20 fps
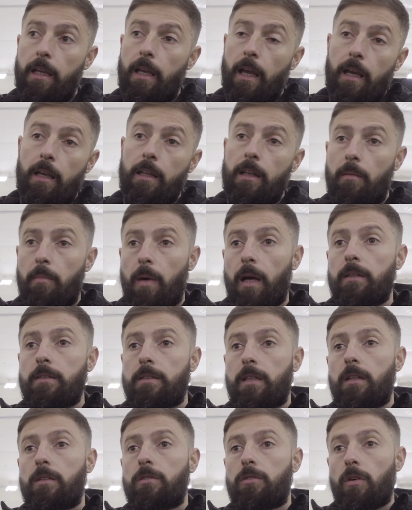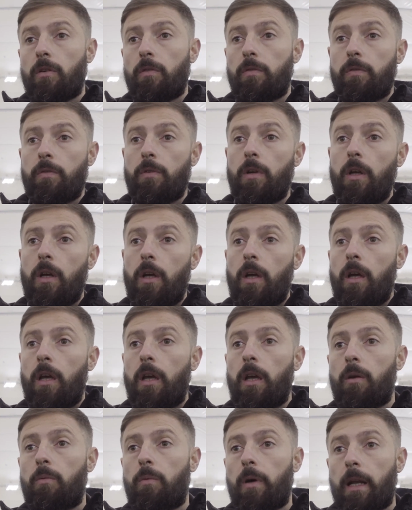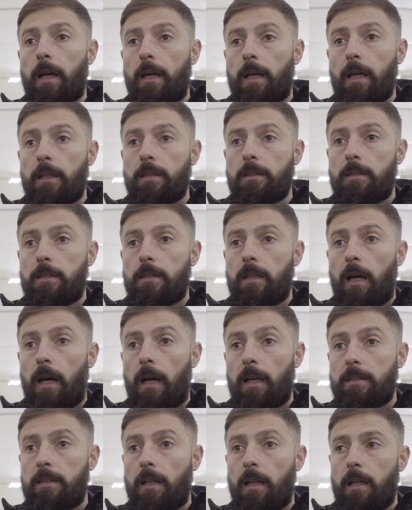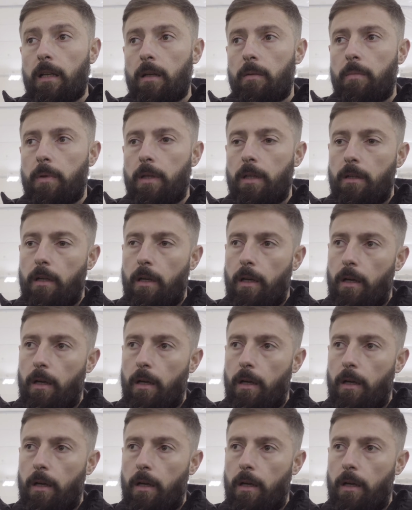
getting a man sent off, it went against us a little bit.